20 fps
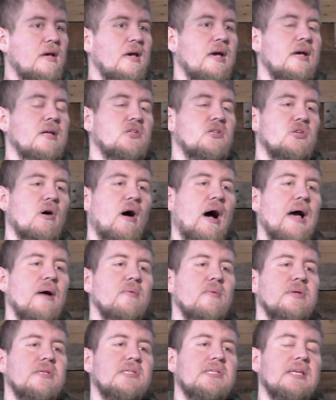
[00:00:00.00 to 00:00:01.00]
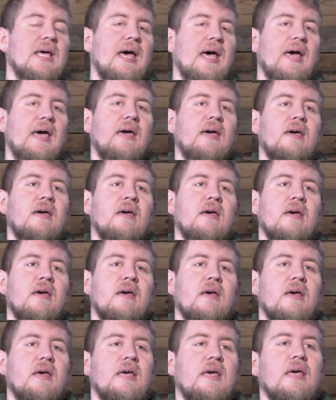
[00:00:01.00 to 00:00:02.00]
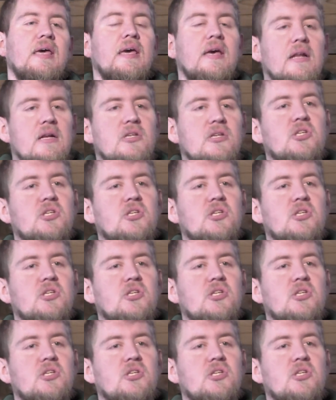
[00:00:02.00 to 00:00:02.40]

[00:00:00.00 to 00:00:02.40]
And so I would say in